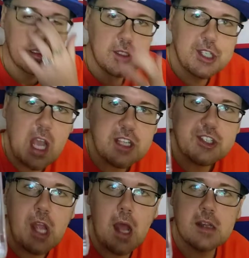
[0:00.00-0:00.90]
Josh
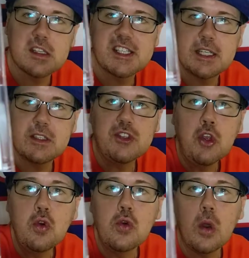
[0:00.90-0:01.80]
Donaldson,
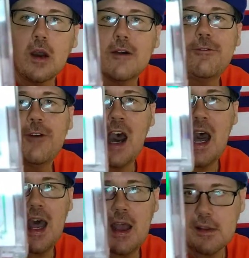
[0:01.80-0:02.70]
2 of
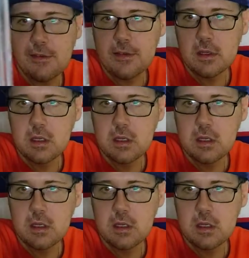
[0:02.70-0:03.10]
5.